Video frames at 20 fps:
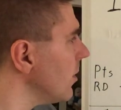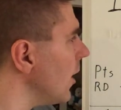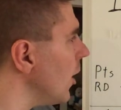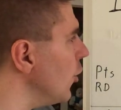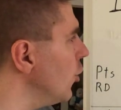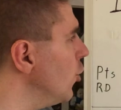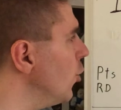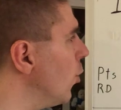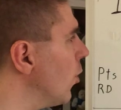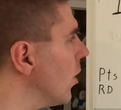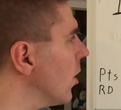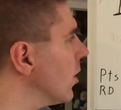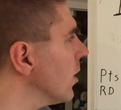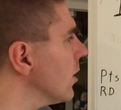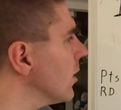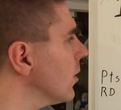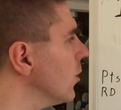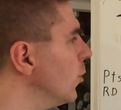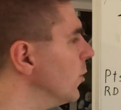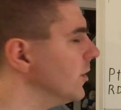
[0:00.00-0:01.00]
you
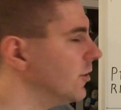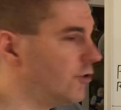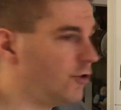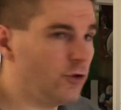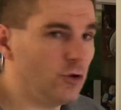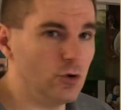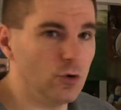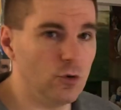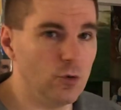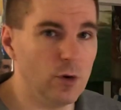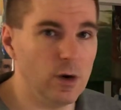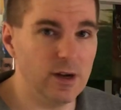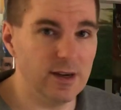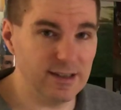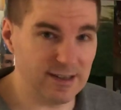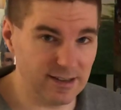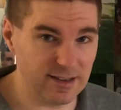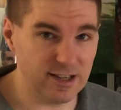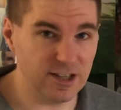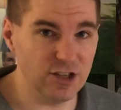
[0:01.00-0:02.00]
are going to
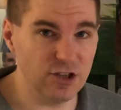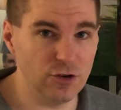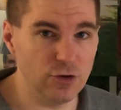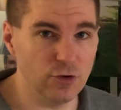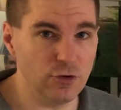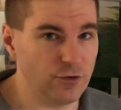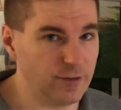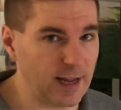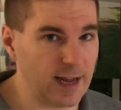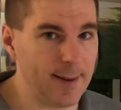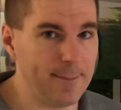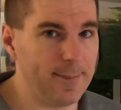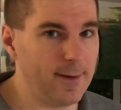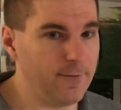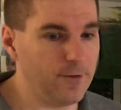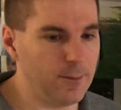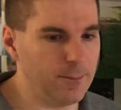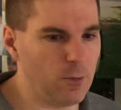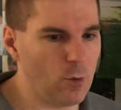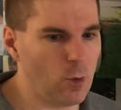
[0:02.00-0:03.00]
continue to stay
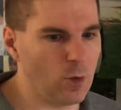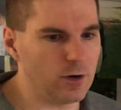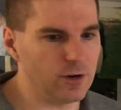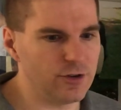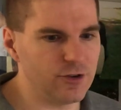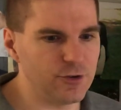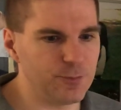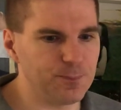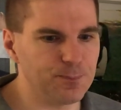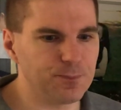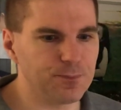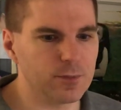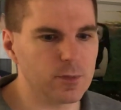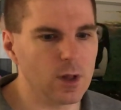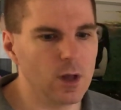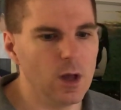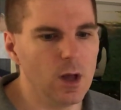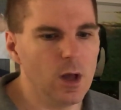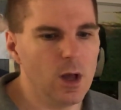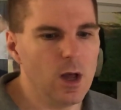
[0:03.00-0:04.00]
above the boards.
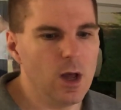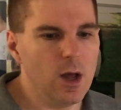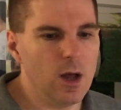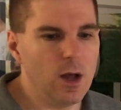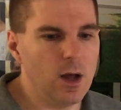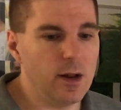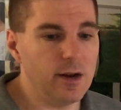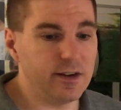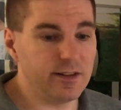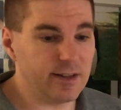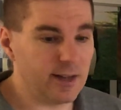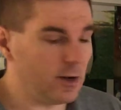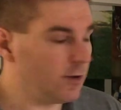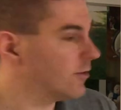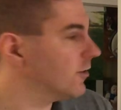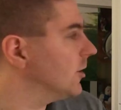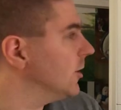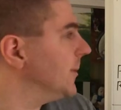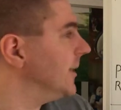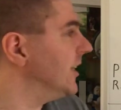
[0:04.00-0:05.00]
As now it's
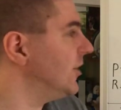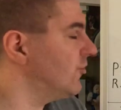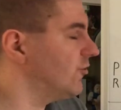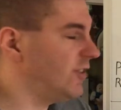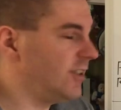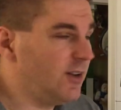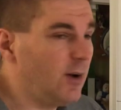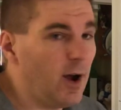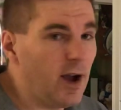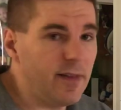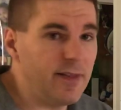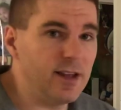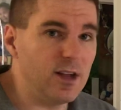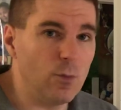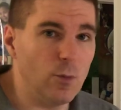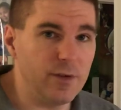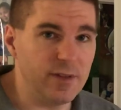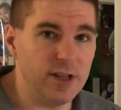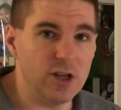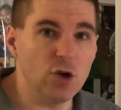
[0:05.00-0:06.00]
going to be interesting how
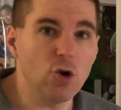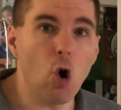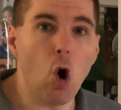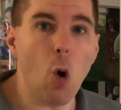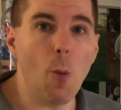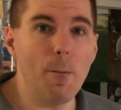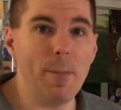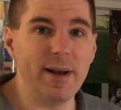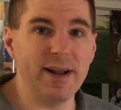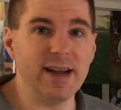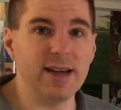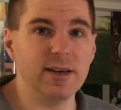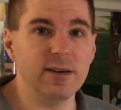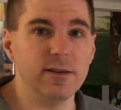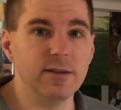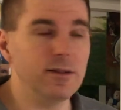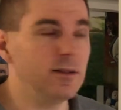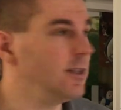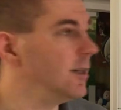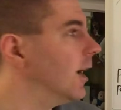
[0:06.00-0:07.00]
when they go up
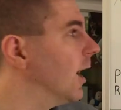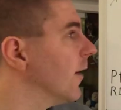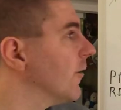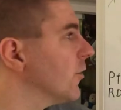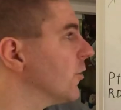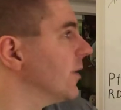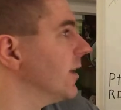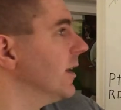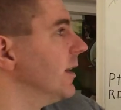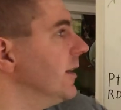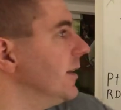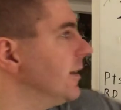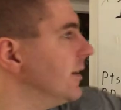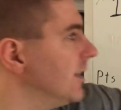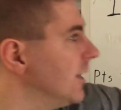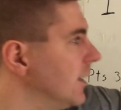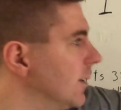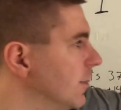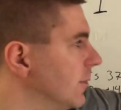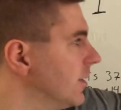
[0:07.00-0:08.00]
against the other elite
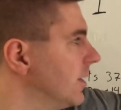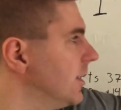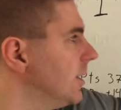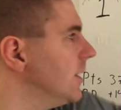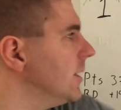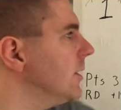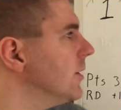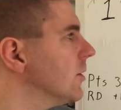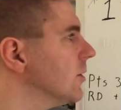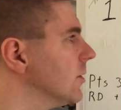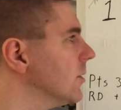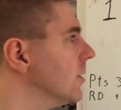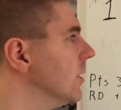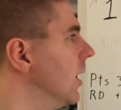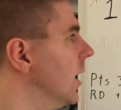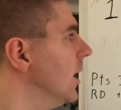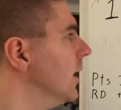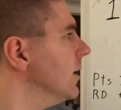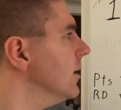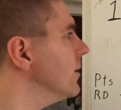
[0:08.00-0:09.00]
teams here
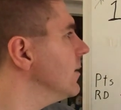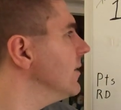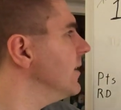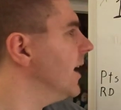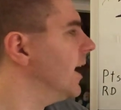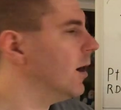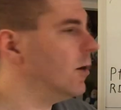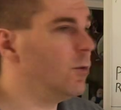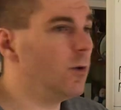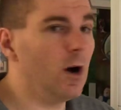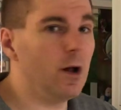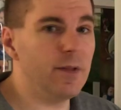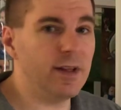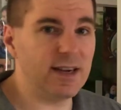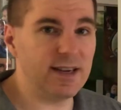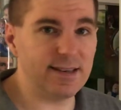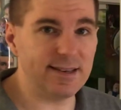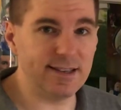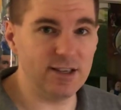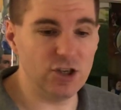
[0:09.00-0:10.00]
to see how well they
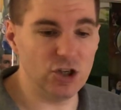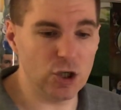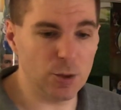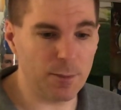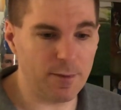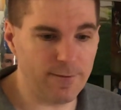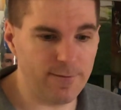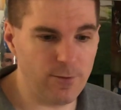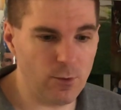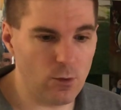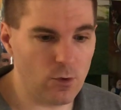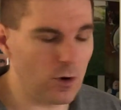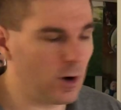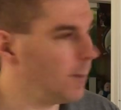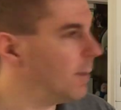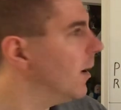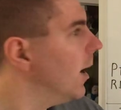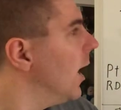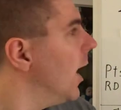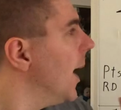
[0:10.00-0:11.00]
continue to
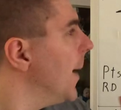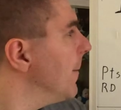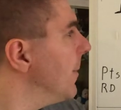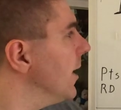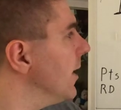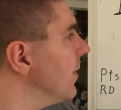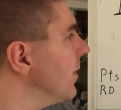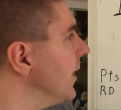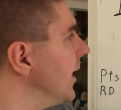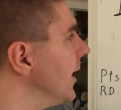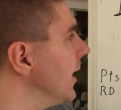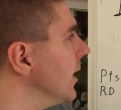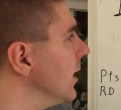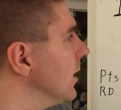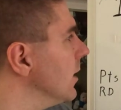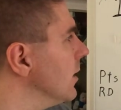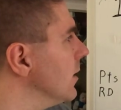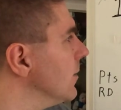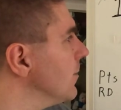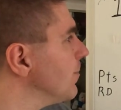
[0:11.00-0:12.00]
perform, but
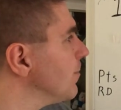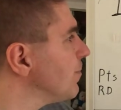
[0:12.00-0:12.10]
they